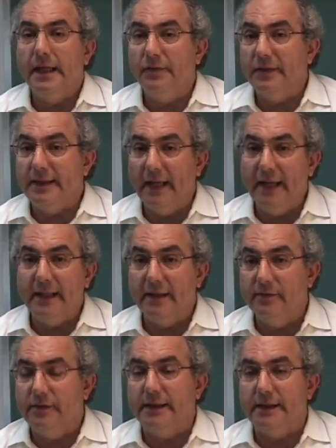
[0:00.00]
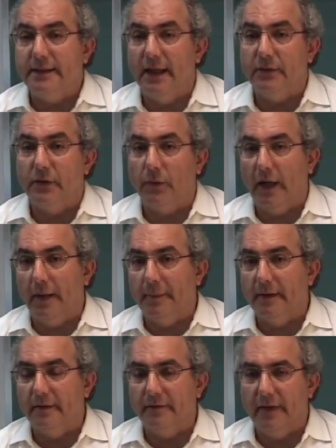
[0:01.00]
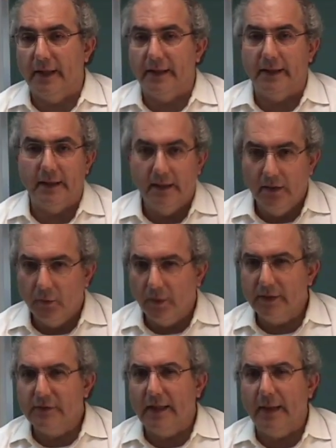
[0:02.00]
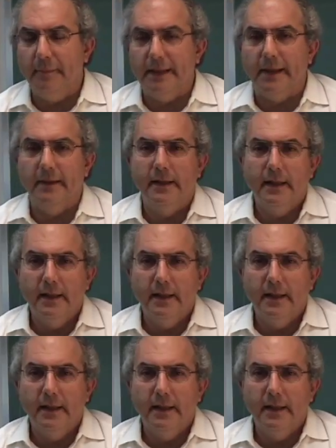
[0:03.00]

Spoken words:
if it negatives the intent requirement of the felony. What does that mean?